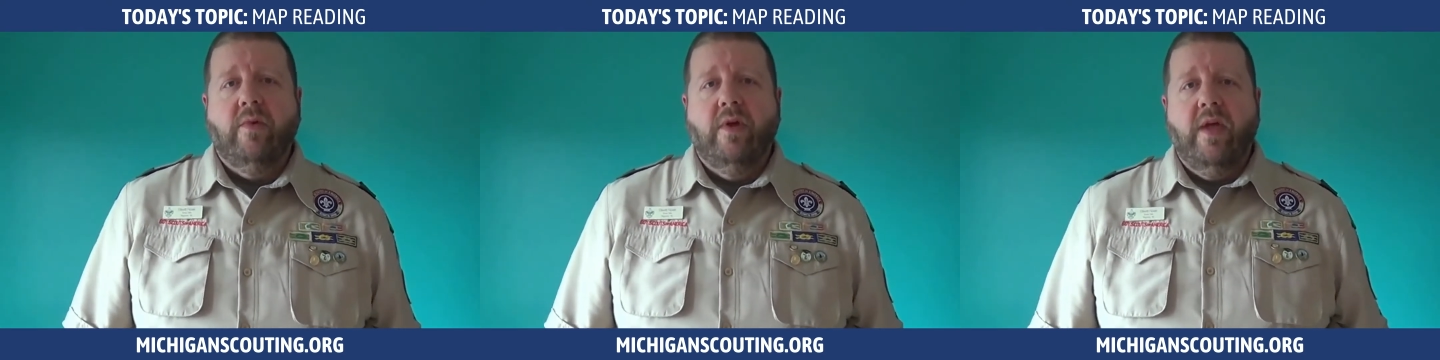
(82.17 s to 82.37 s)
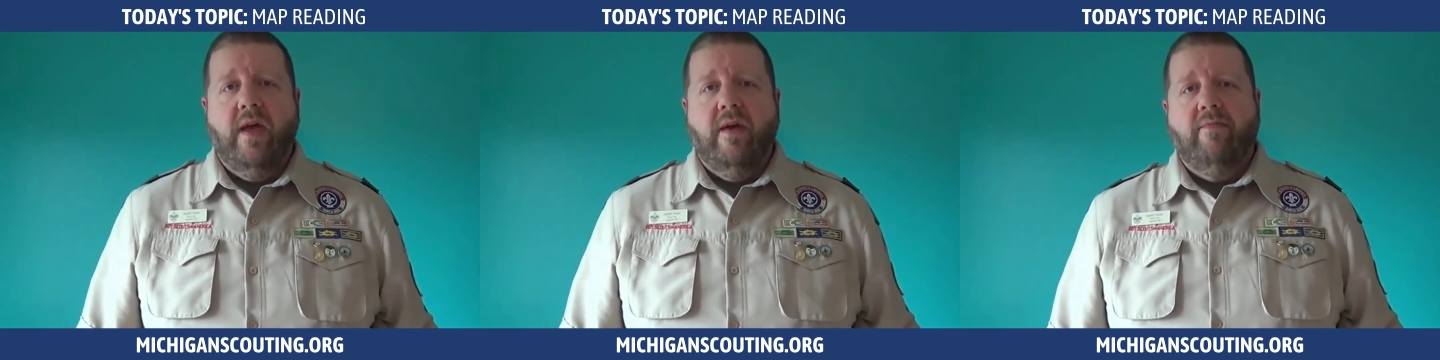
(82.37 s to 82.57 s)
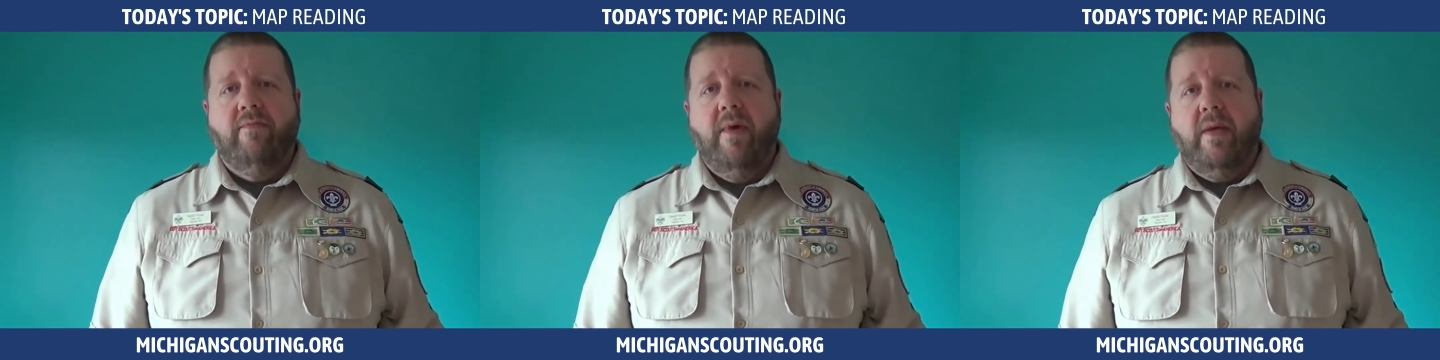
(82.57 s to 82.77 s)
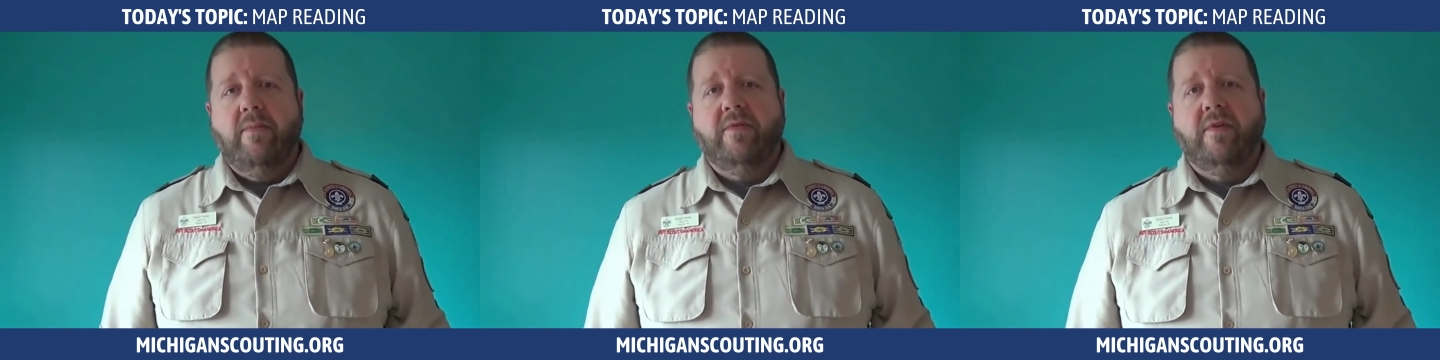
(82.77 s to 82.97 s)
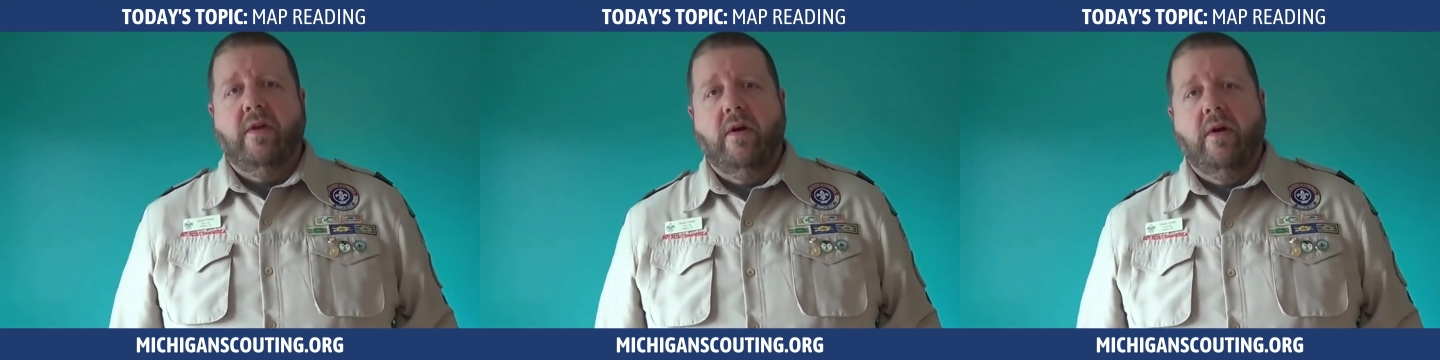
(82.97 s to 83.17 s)
we have
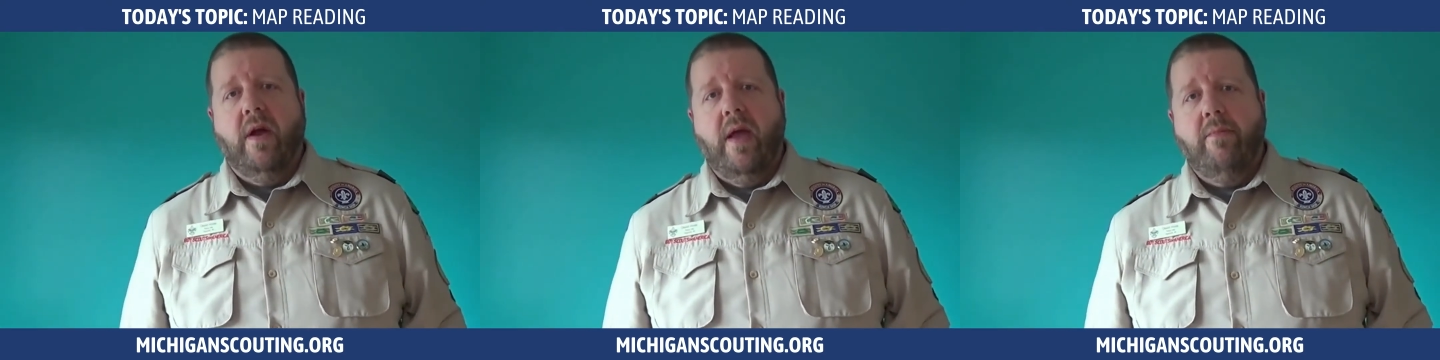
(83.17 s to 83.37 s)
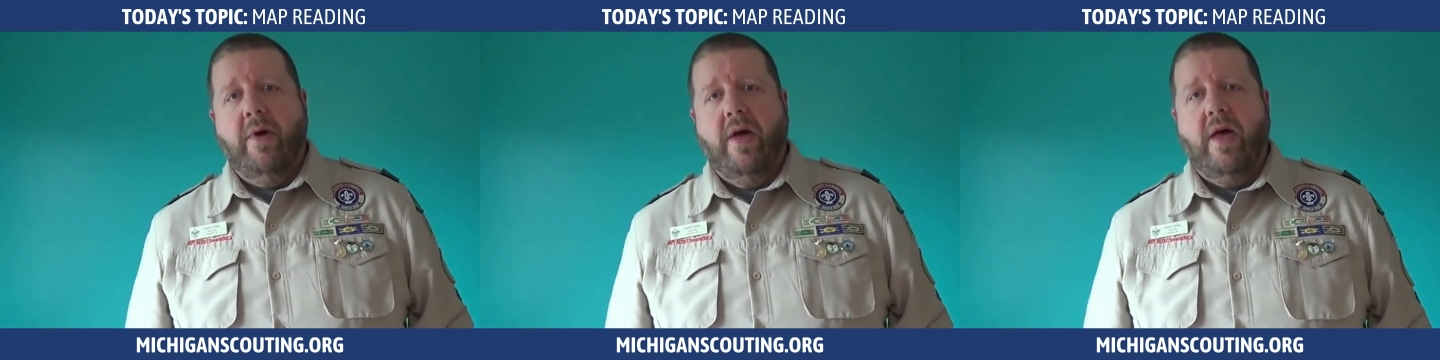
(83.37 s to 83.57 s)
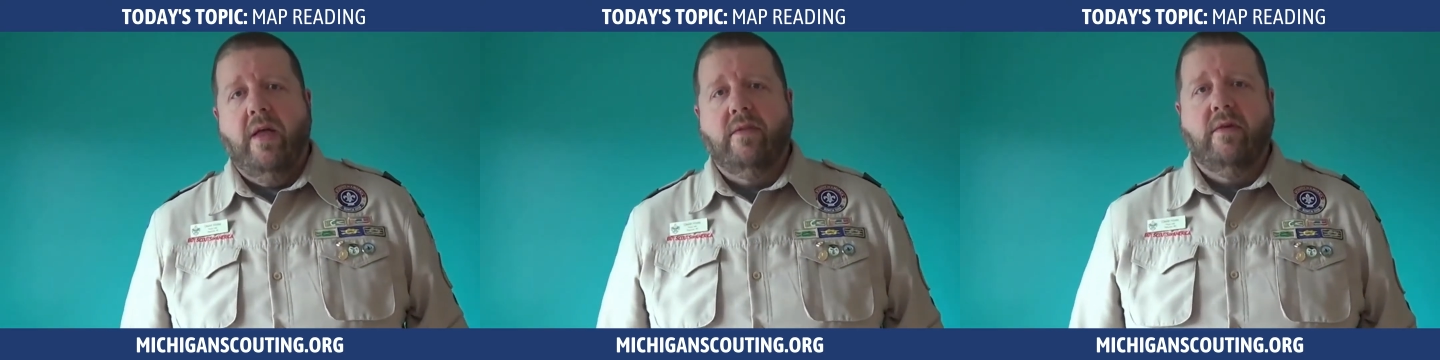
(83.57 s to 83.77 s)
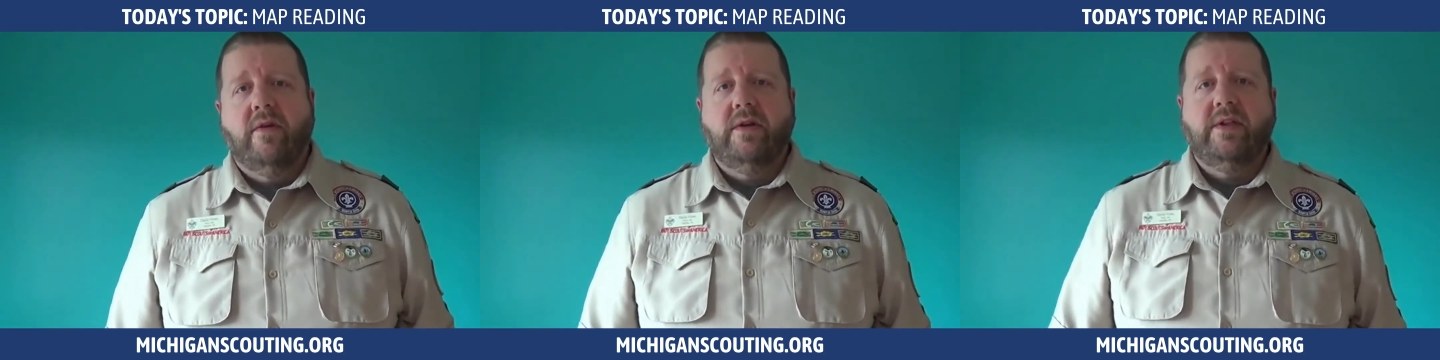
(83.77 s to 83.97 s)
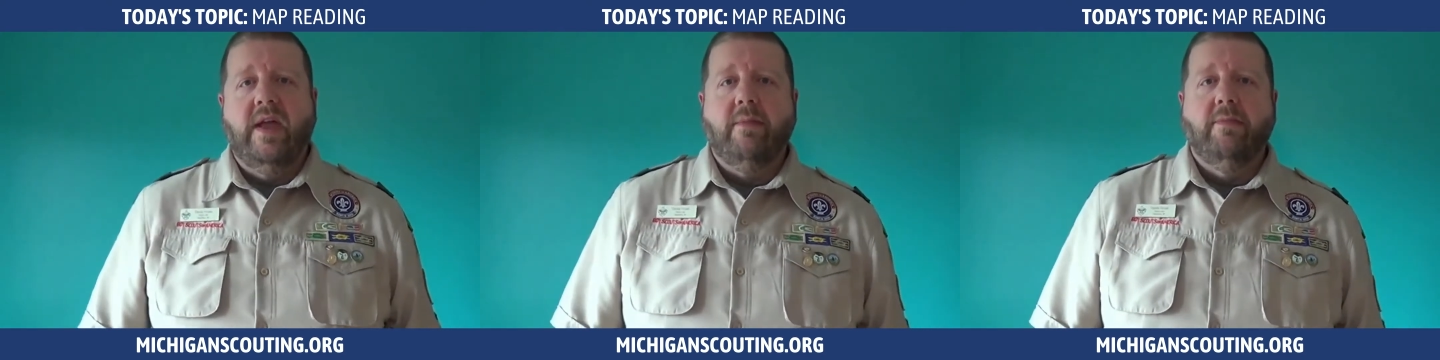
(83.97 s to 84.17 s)
maps on our iPods,
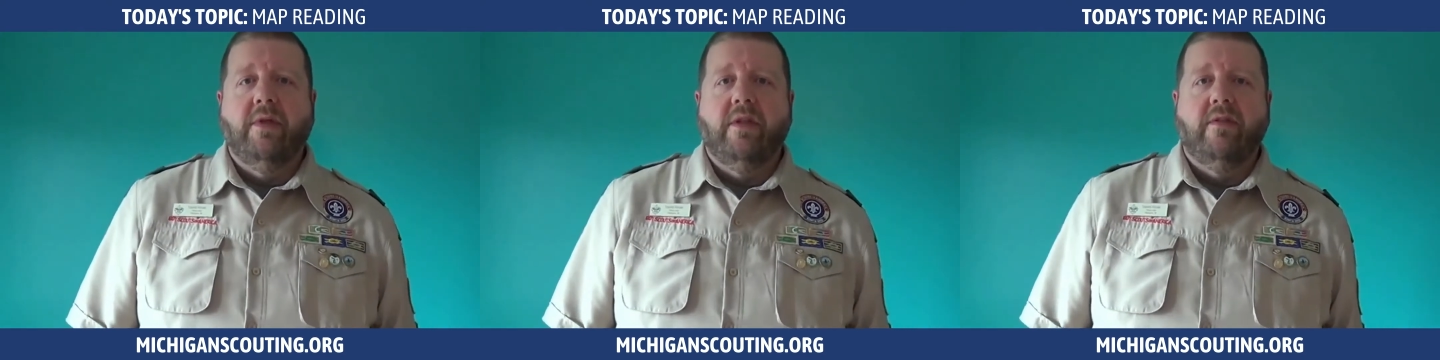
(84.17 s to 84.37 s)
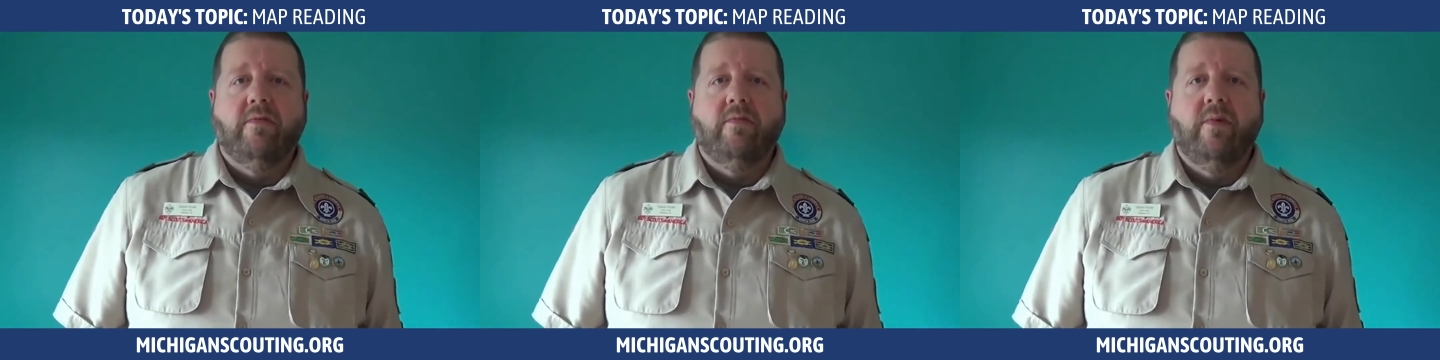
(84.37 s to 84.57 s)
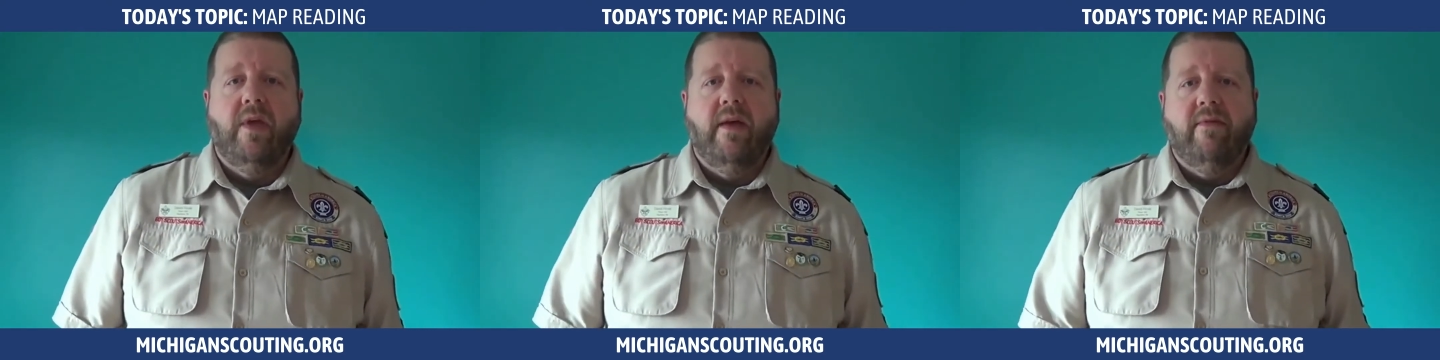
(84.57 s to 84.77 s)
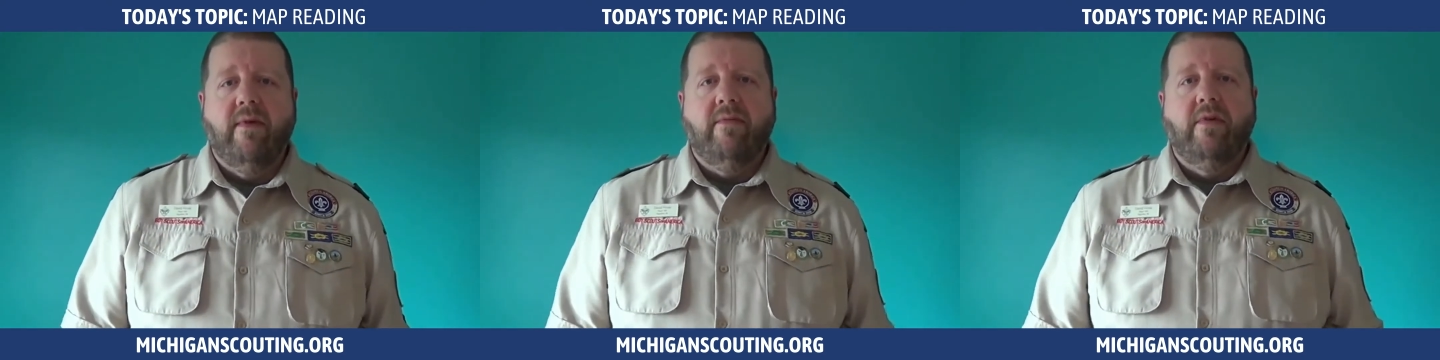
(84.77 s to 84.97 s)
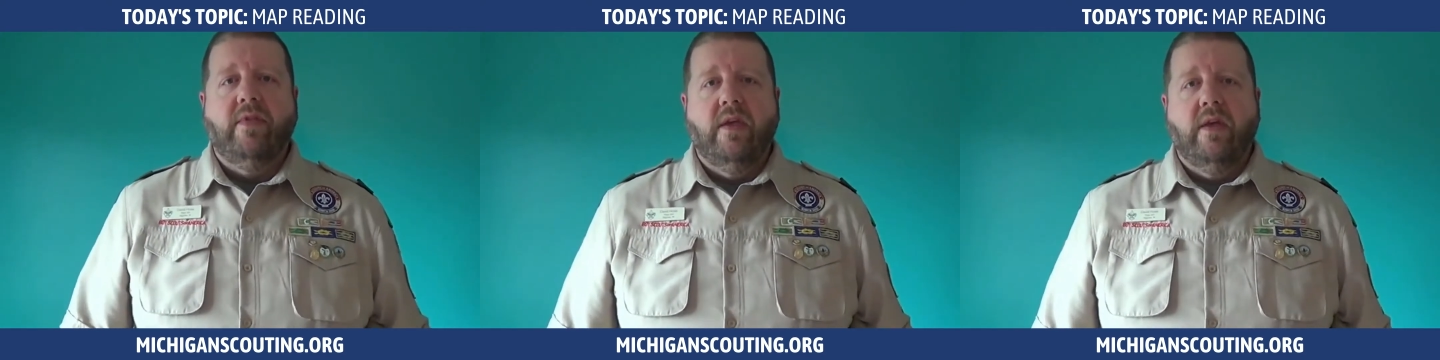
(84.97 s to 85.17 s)
our tablets, we have
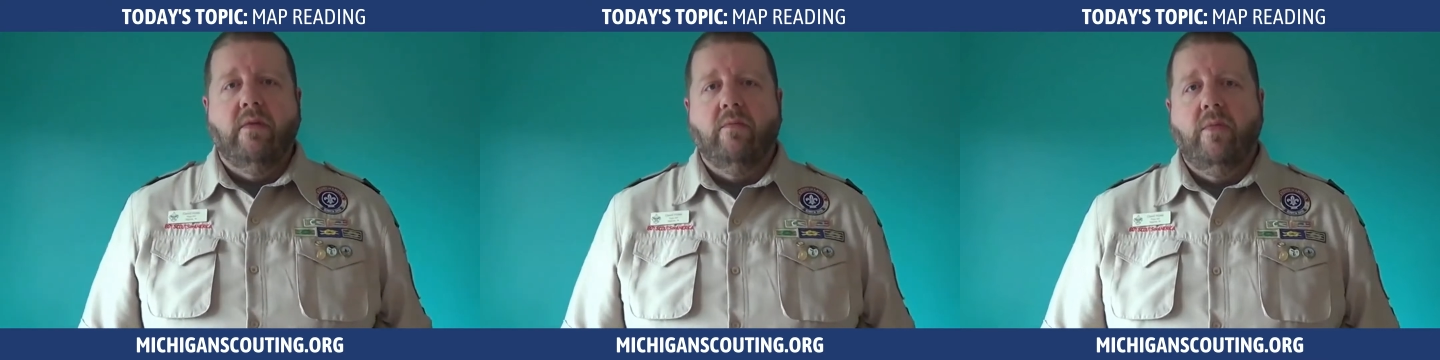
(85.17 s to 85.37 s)
everything.